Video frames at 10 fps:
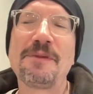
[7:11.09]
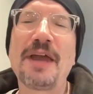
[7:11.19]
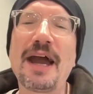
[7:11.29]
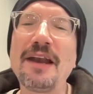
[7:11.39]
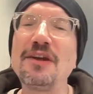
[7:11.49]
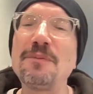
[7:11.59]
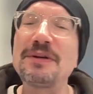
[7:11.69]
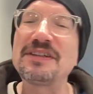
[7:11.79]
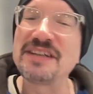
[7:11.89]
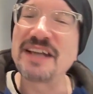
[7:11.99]
how do you
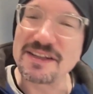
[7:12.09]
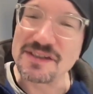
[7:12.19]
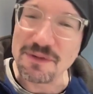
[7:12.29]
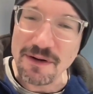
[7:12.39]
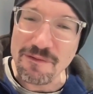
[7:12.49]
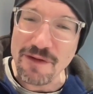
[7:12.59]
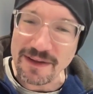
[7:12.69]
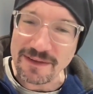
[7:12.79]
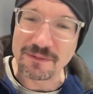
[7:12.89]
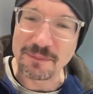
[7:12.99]
protect your
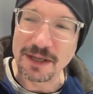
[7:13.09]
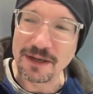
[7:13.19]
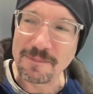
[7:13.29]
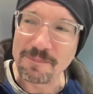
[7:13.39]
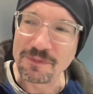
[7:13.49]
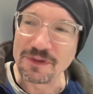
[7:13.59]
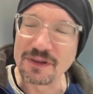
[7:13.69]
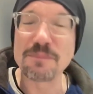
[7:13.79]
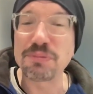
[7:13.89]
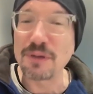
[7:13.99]
investment,
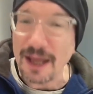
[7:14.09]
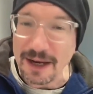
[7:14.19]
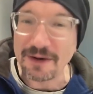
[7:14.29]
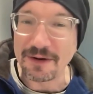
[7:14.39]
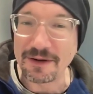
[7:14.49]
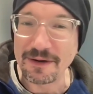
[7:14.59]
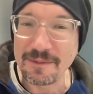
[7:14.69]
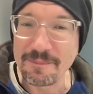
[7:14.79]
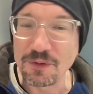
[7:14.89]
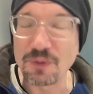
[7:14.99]
the player
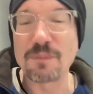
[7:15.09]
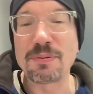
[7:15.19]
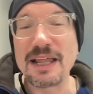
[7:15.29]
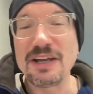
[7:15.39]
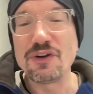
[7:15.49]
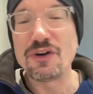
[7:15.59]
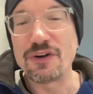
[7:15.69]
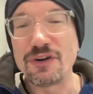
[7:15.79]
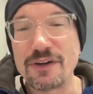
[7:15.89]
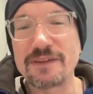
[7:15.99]
or
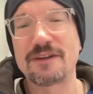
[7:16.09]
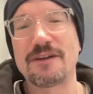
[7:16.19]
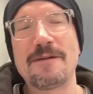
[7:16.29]
players?